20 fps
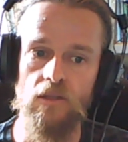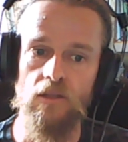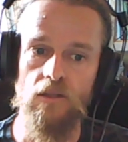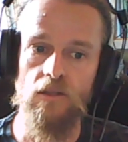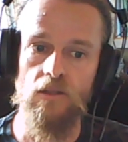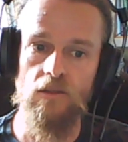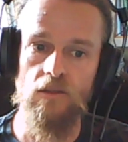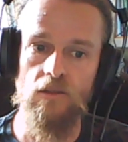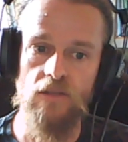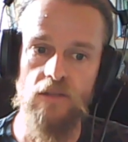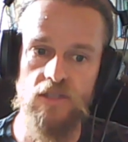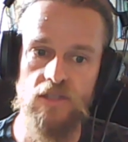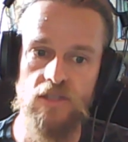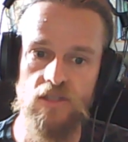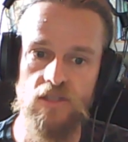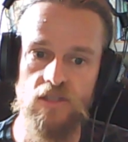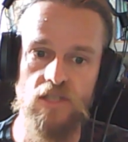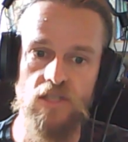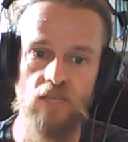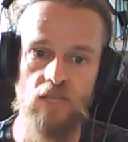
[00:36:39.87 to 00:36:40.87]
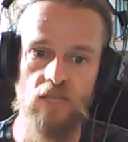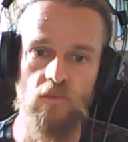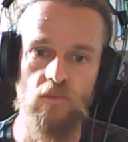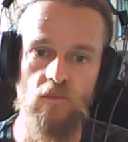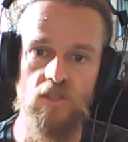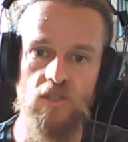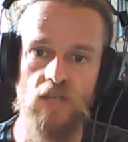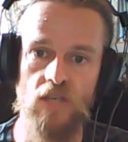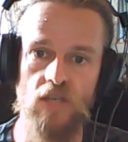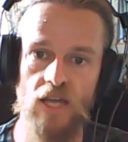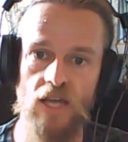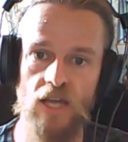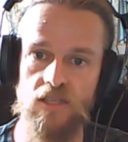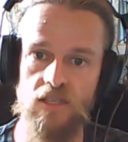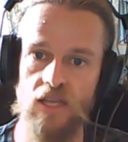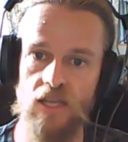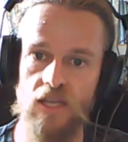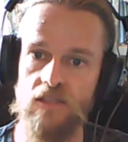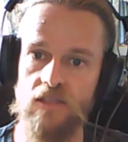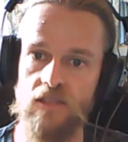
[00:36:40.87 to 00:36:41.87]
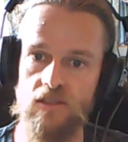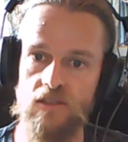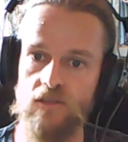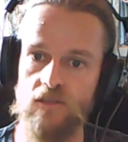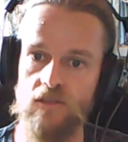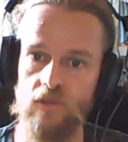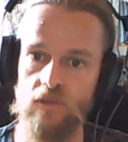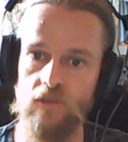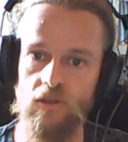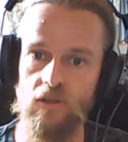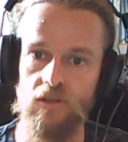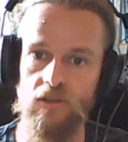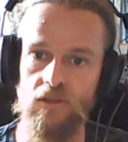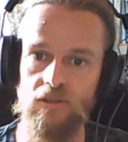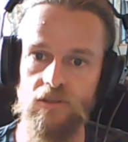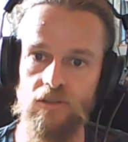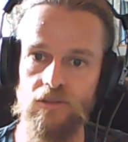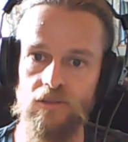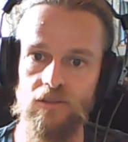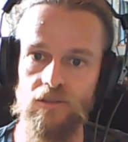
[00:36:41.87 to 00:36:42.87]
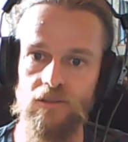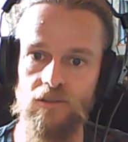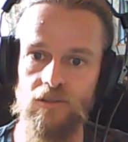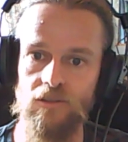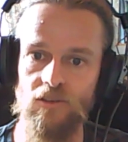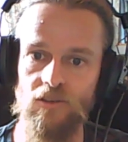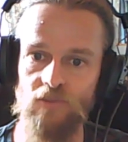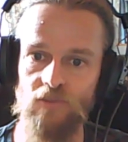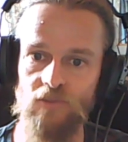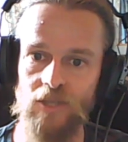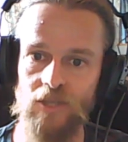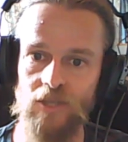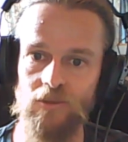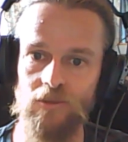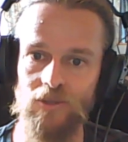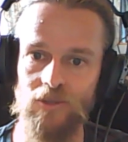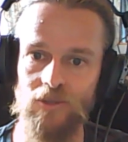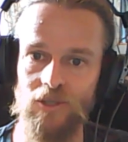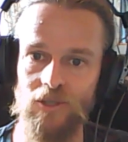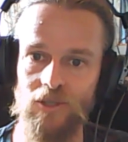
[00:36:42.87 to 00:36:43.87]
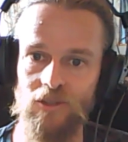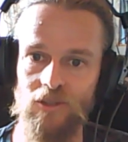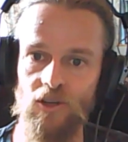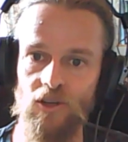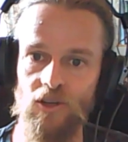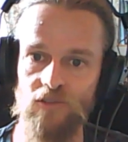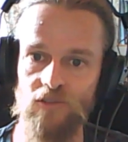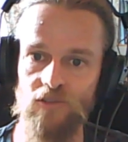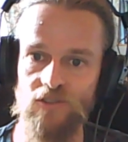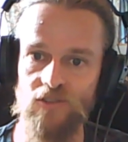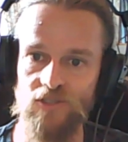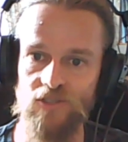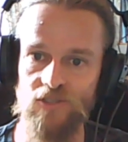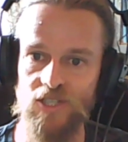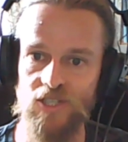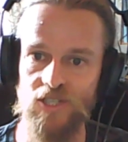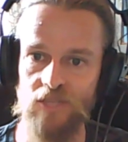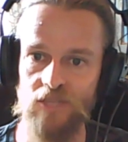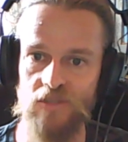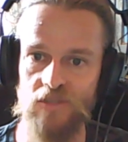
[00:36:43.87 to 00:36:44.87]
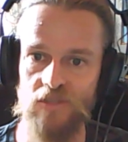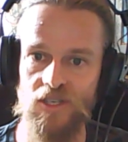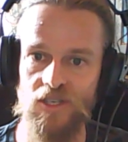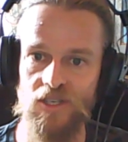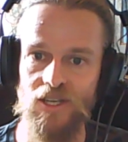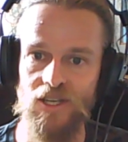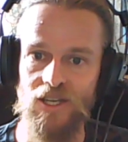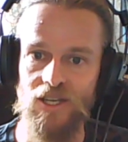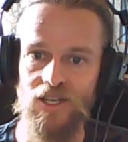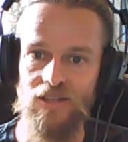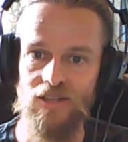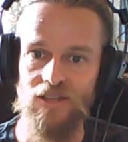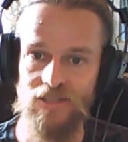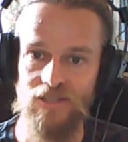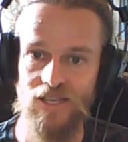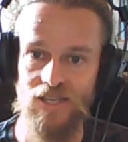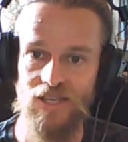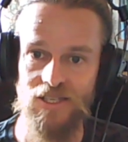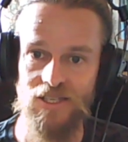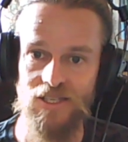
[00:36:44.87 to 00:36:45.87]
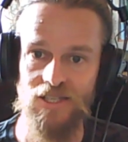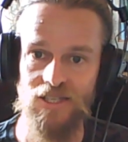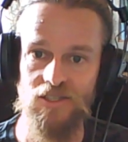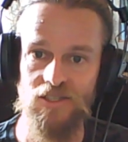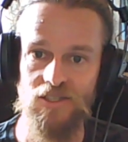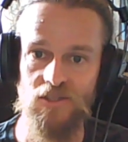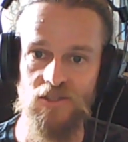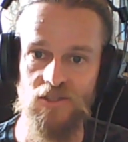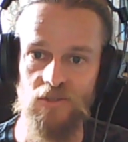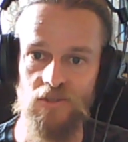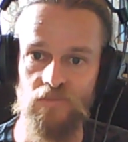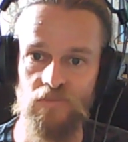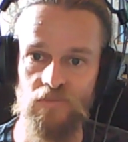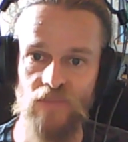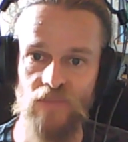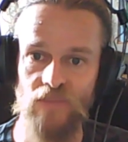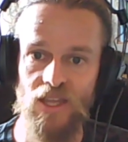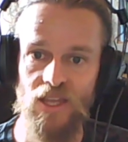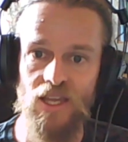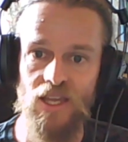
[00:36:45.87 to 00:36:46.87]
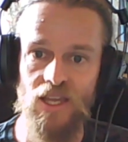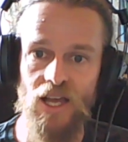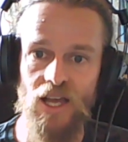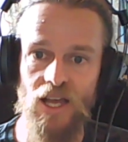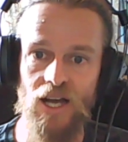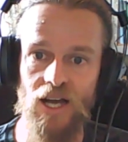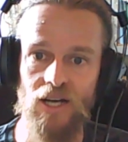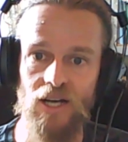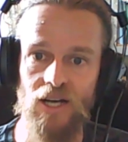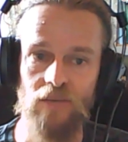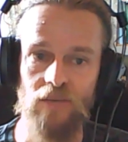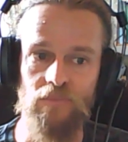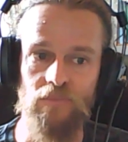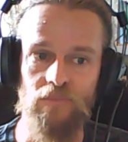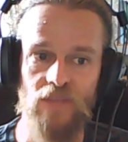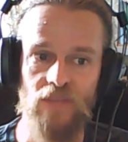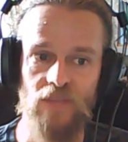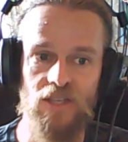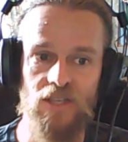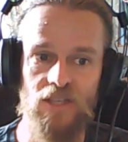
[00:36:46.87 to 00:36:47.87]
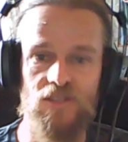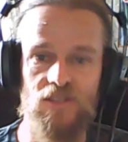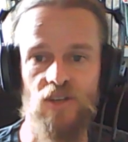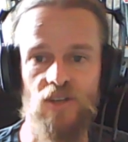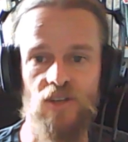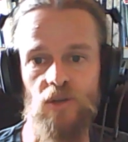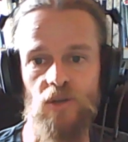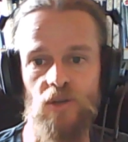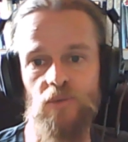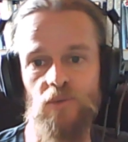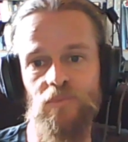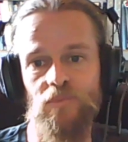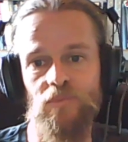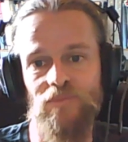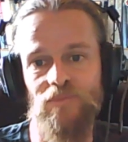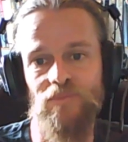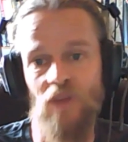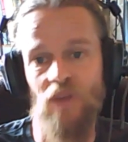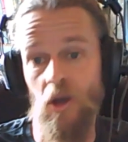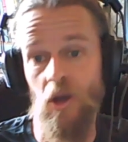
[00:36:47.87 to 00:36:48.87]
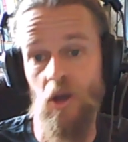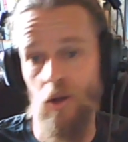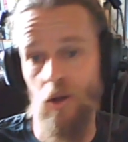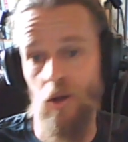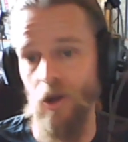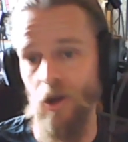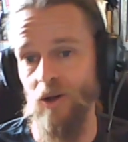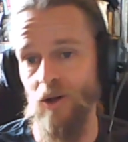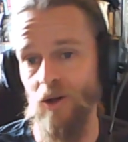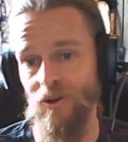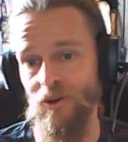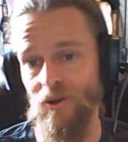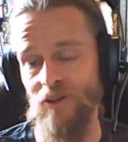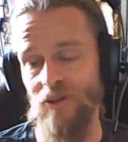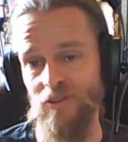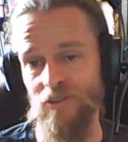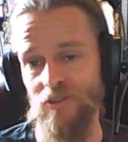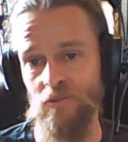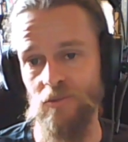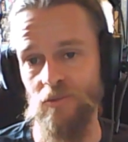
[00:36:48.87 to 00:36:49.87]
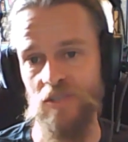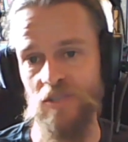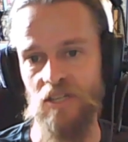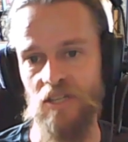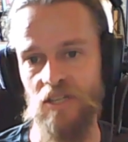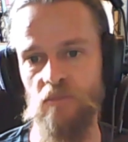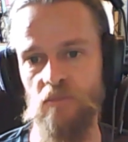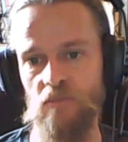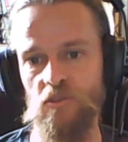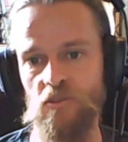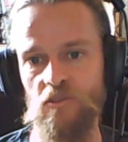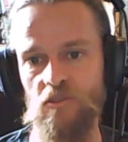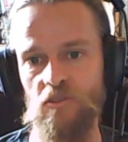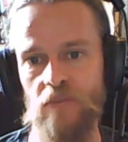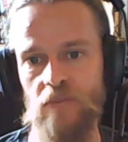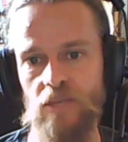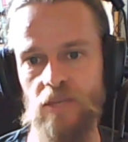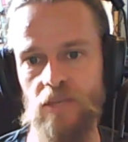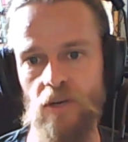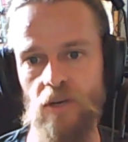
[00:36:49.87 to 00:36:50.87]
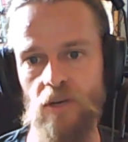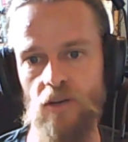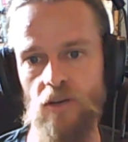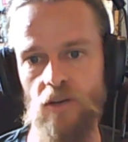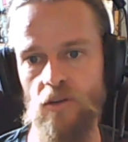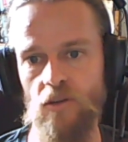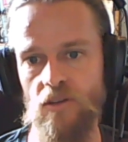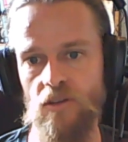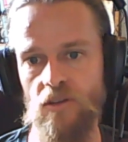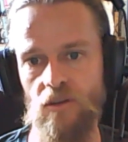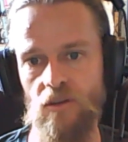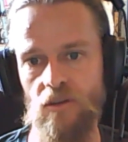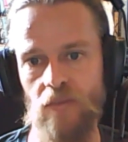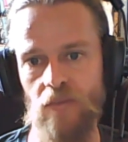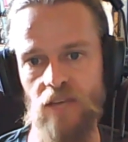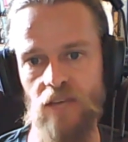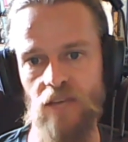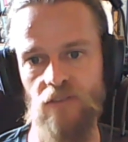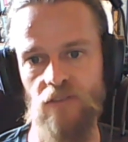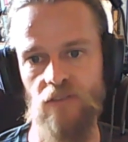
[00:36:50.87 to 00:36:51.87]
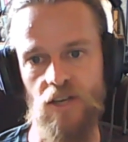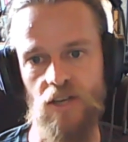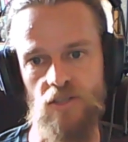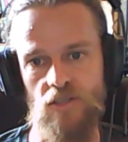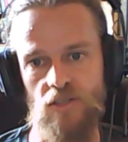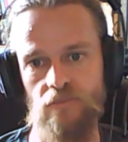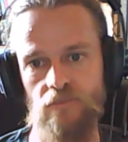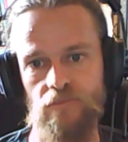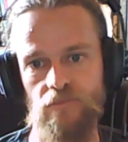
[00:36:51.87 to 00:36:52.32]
this is a team which has answers to a lot of people. A lot of different teams this has an answer to. So I think we'll see a lot more of them anyway. I know they're not a main faction.